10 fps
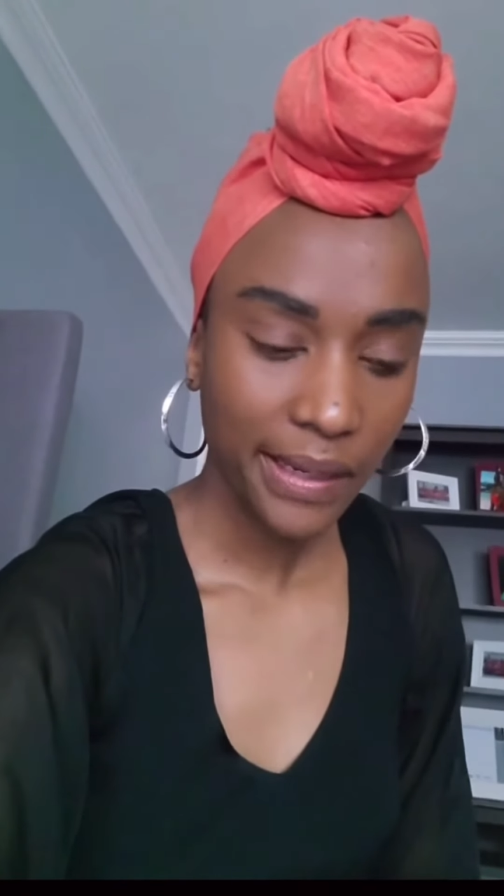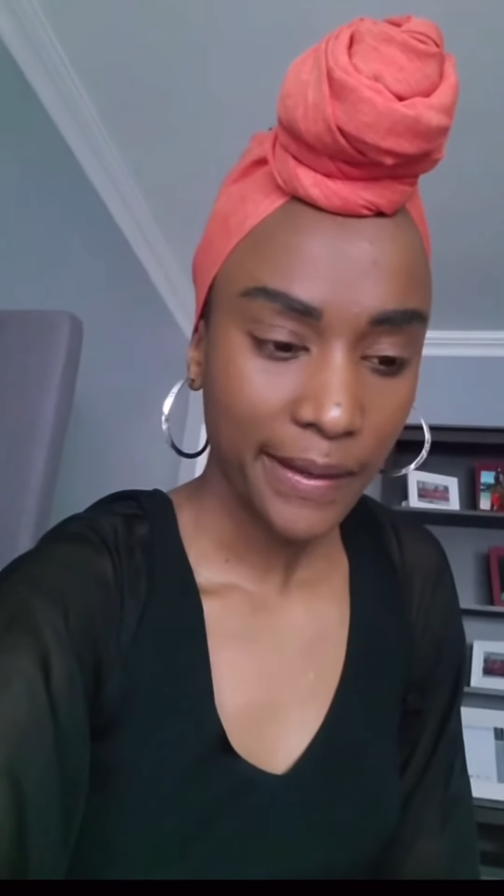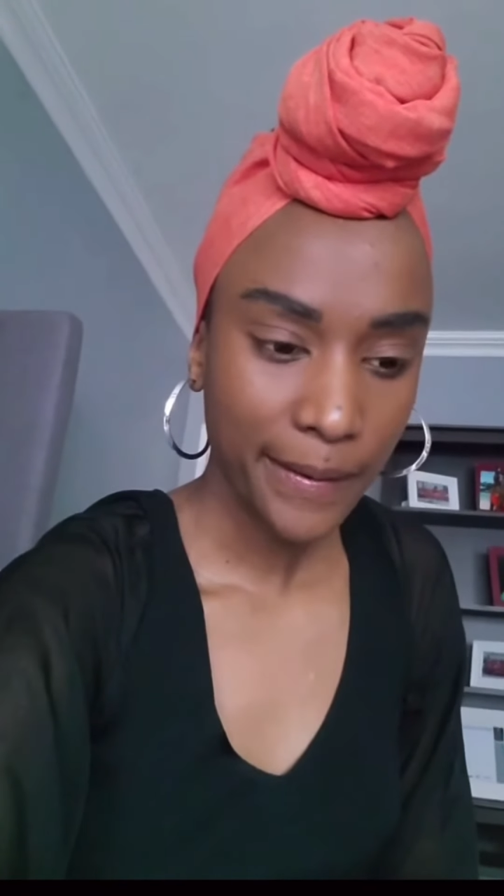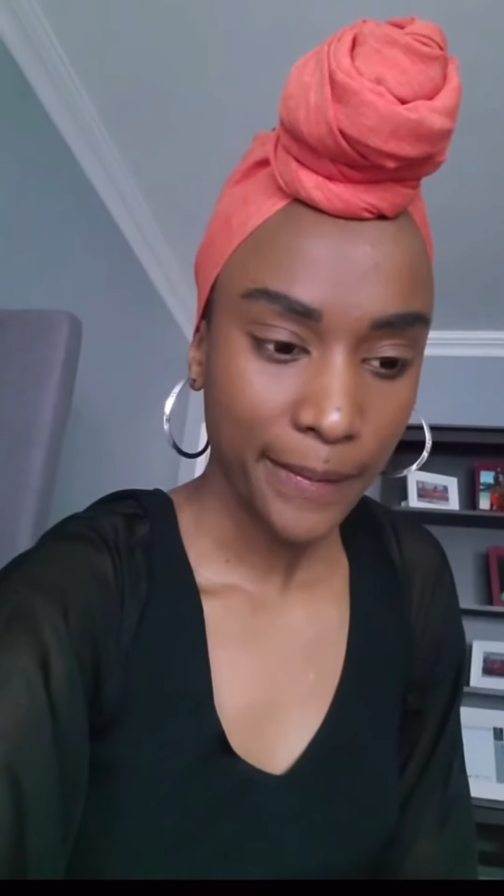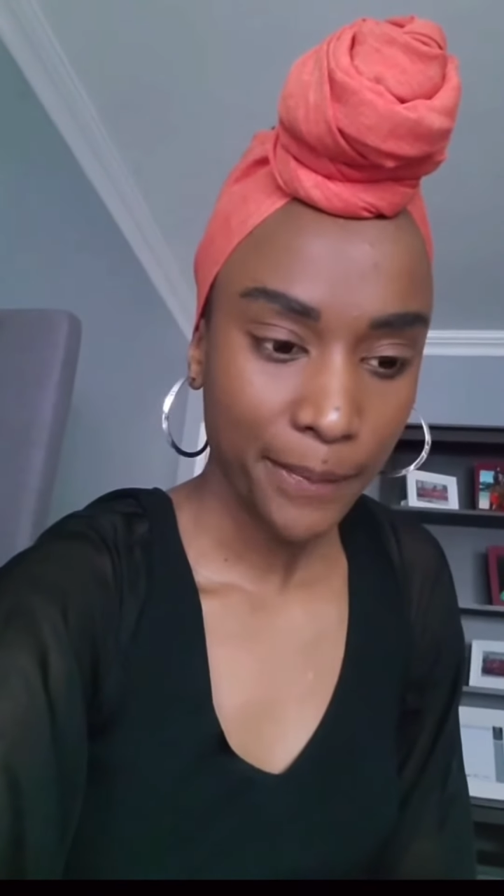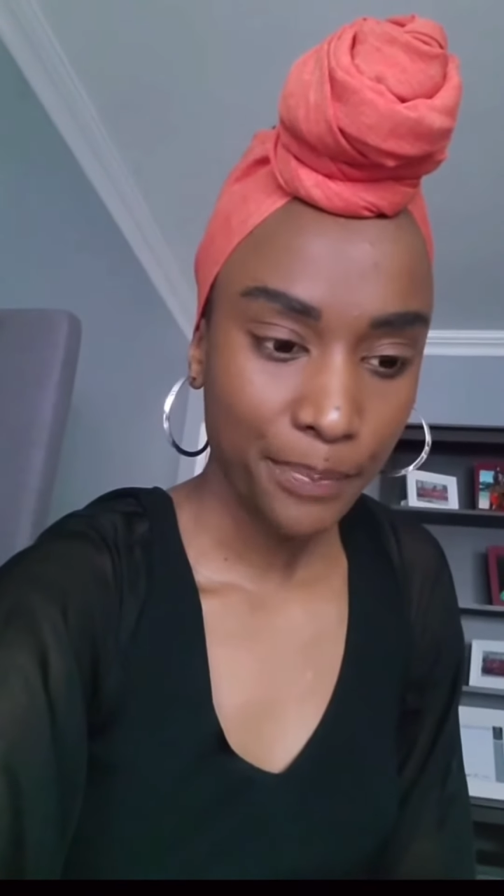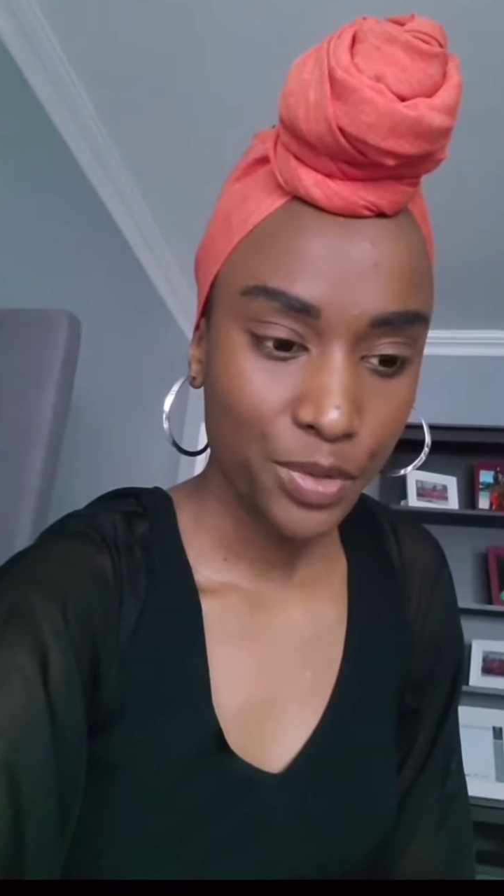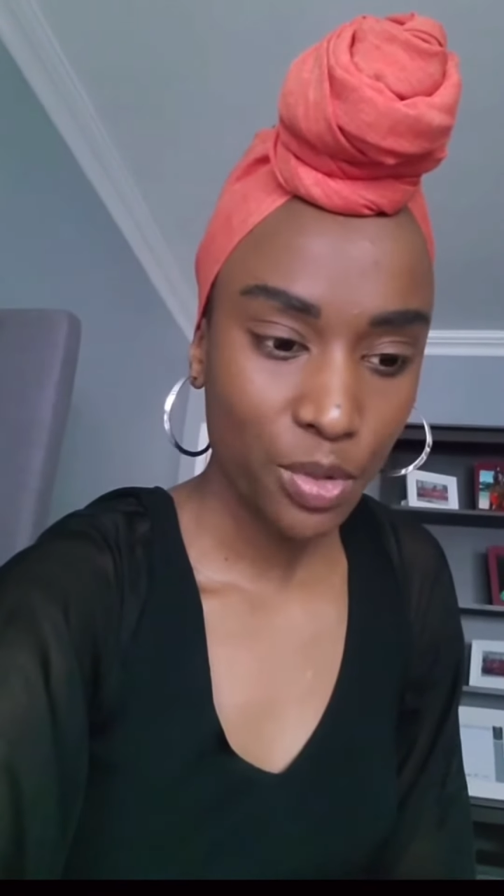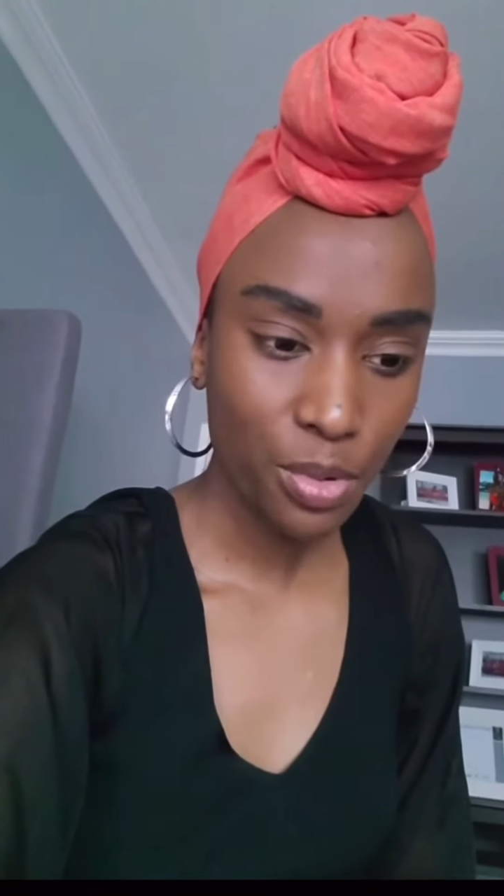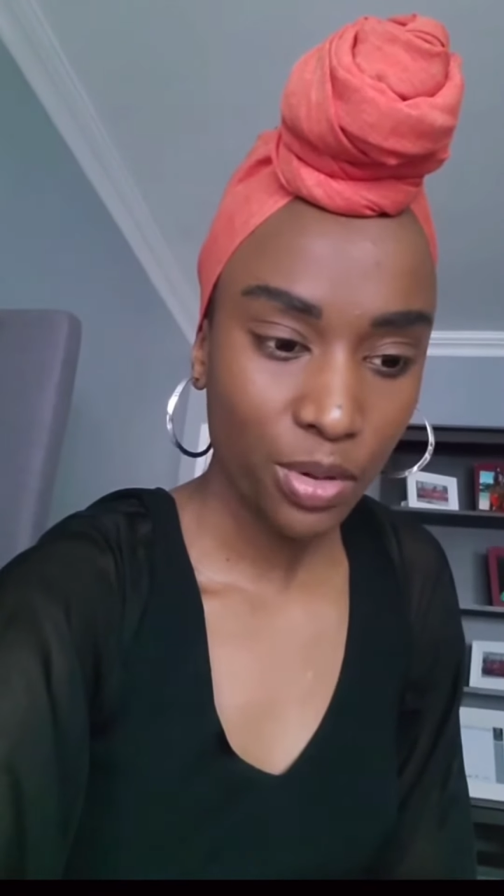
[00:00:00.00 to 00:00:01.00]

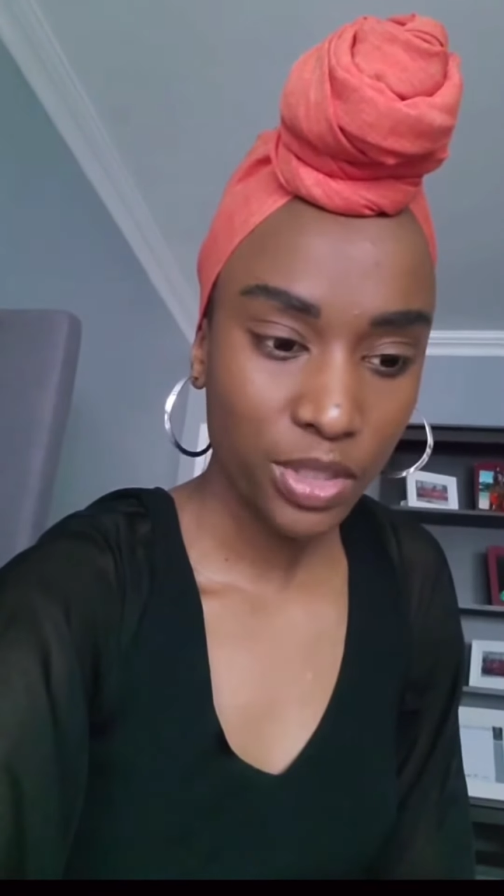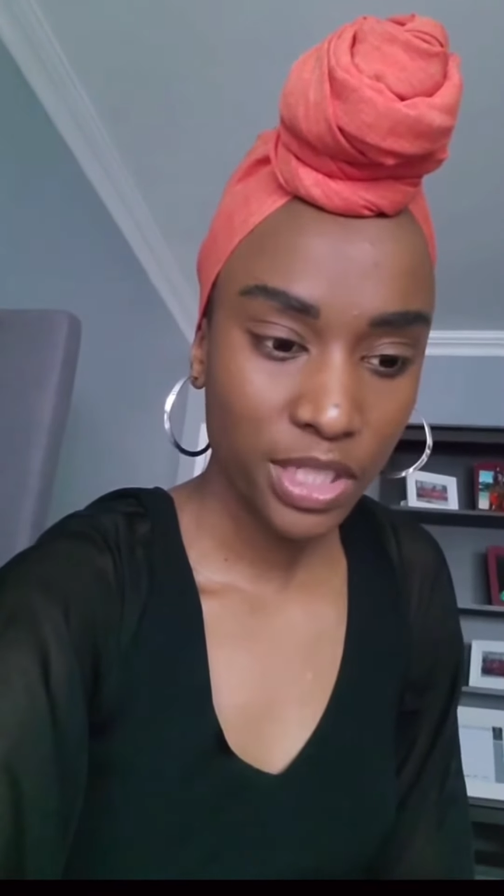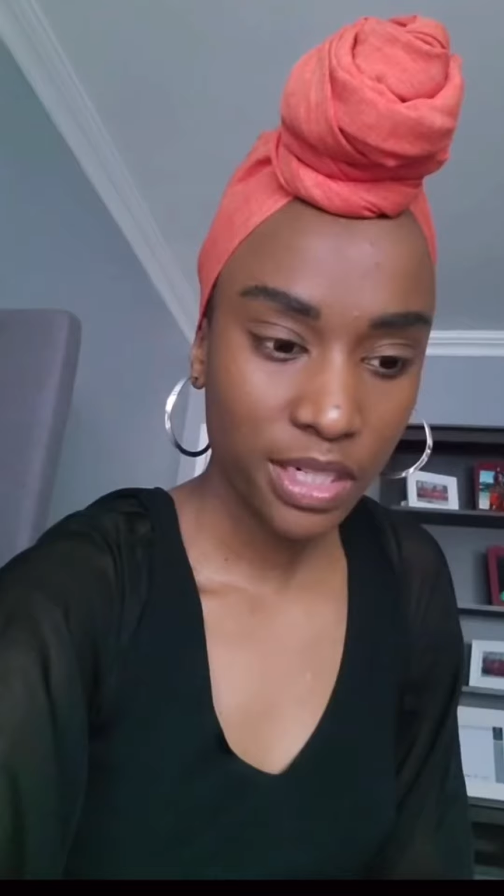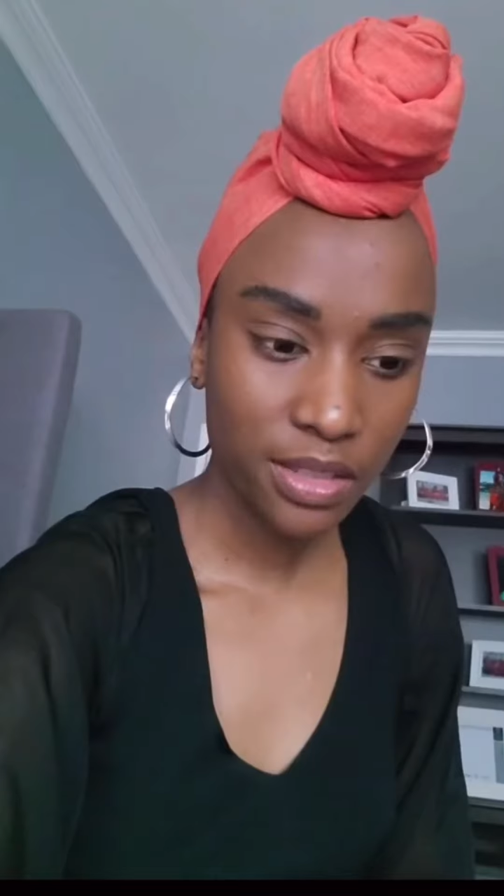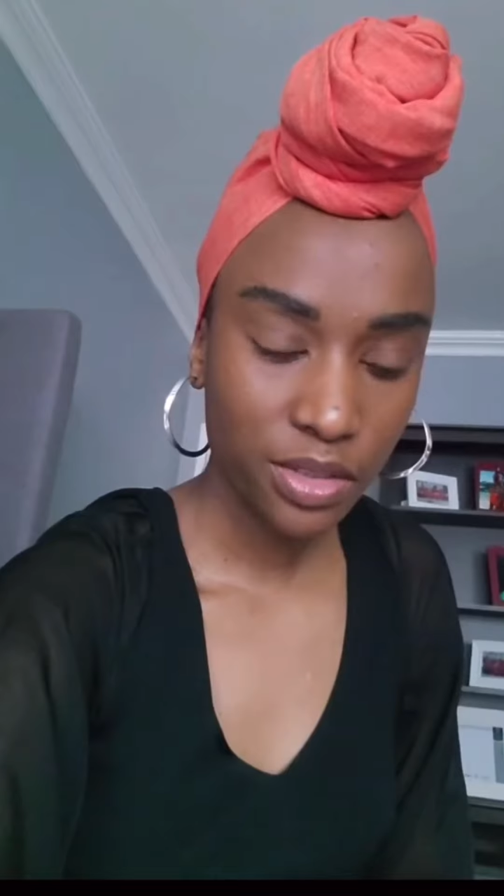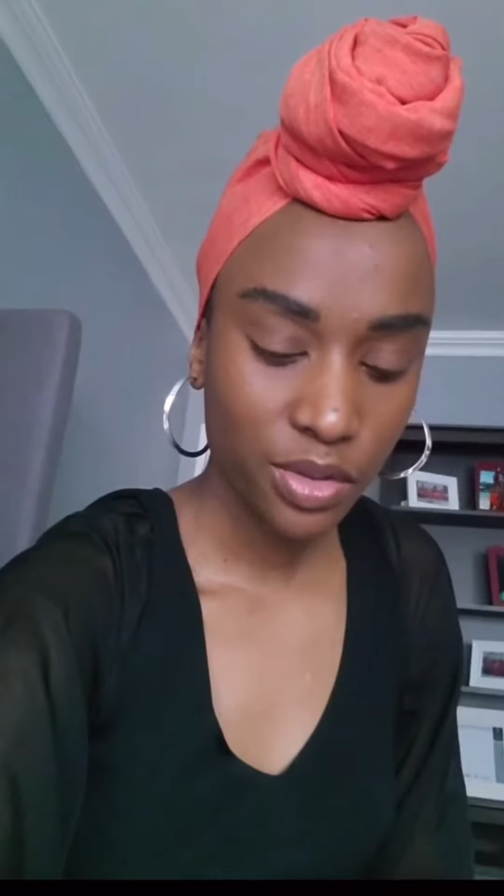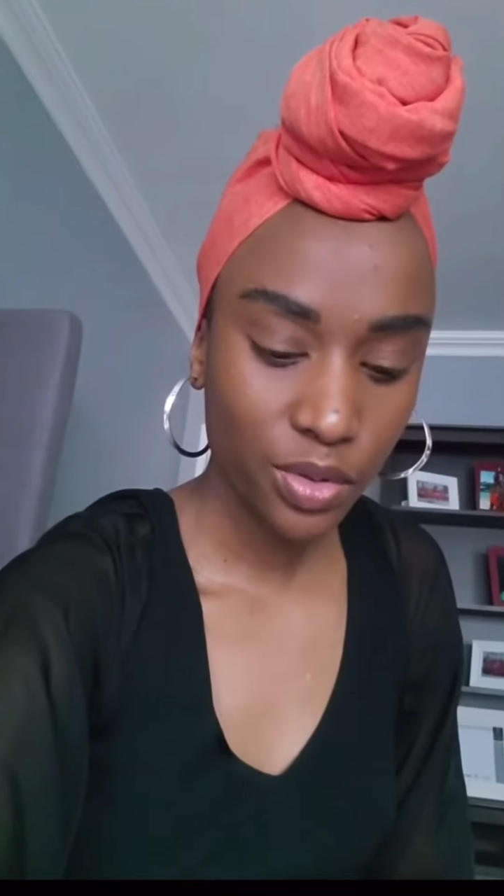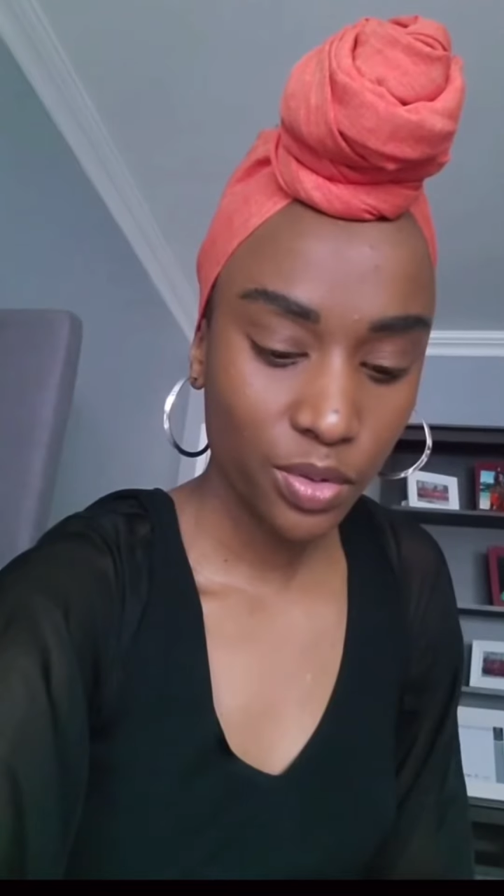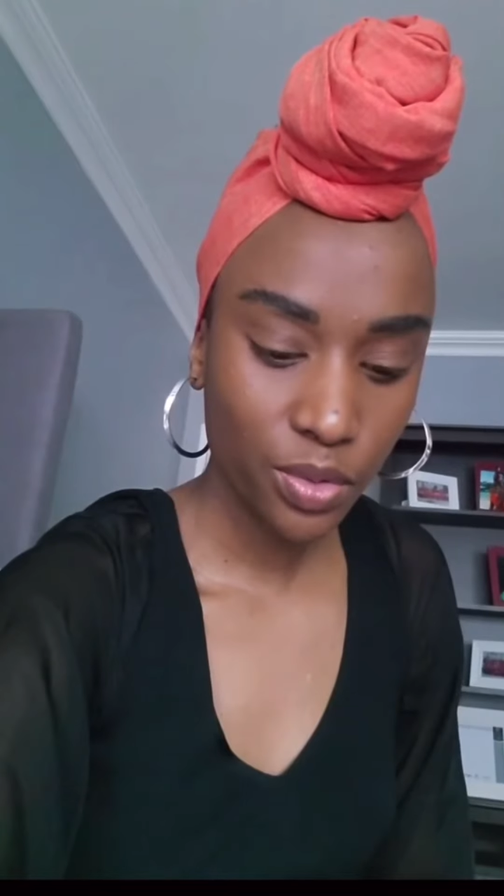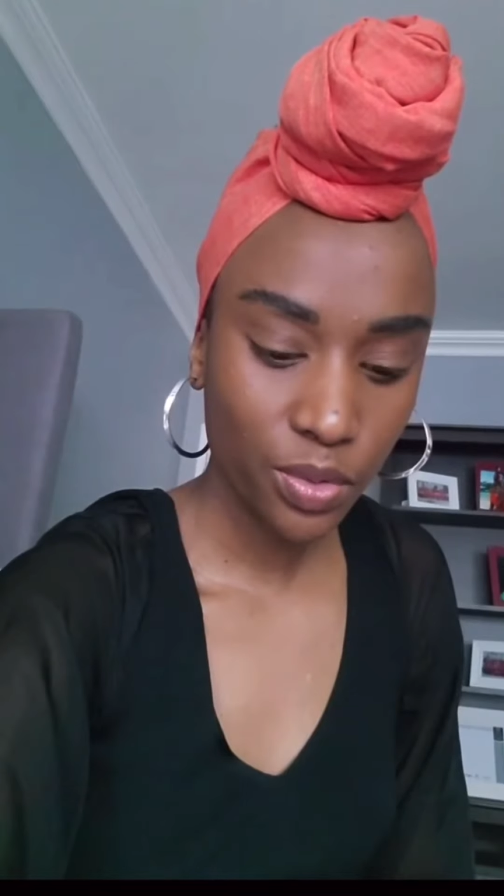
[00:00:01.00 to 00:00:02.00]
to apologize
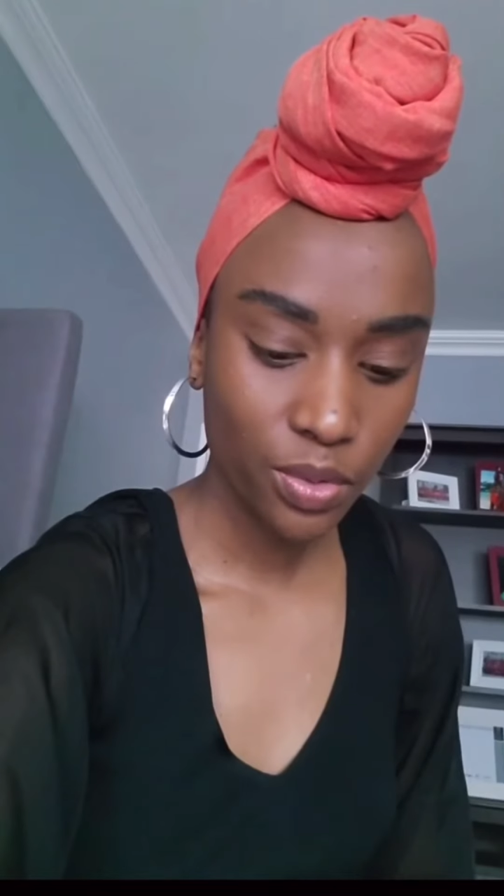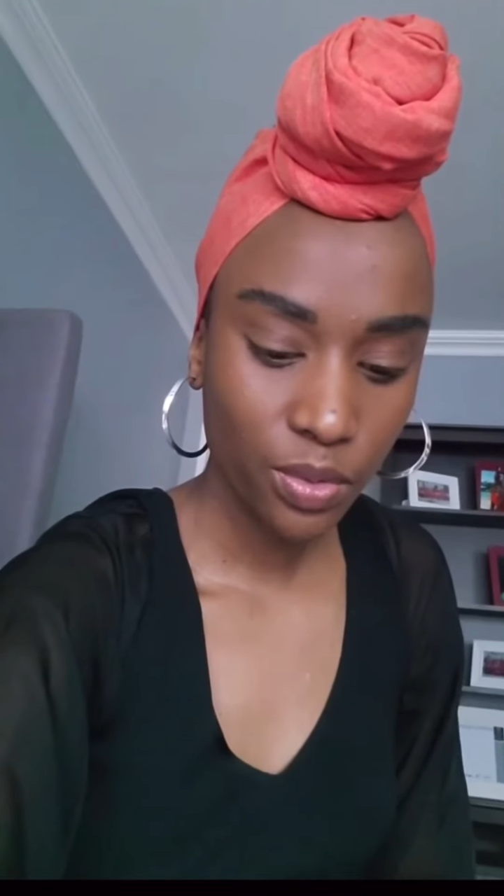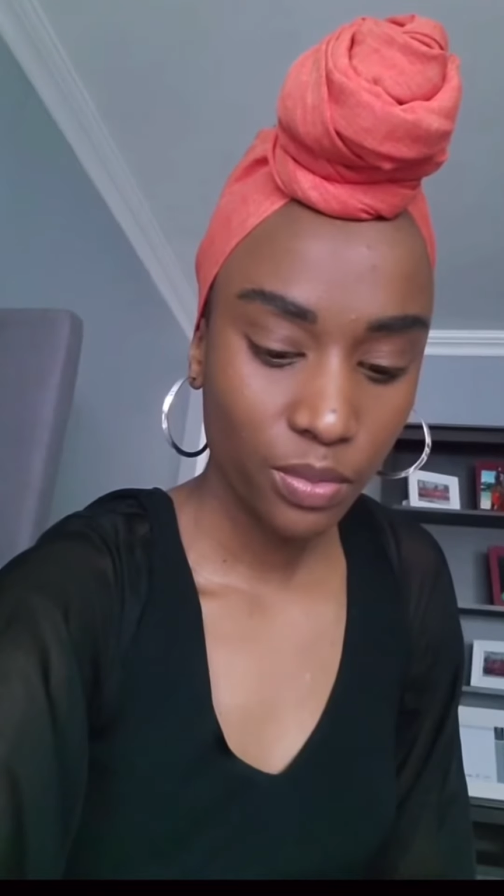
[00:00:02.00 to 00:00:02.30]
to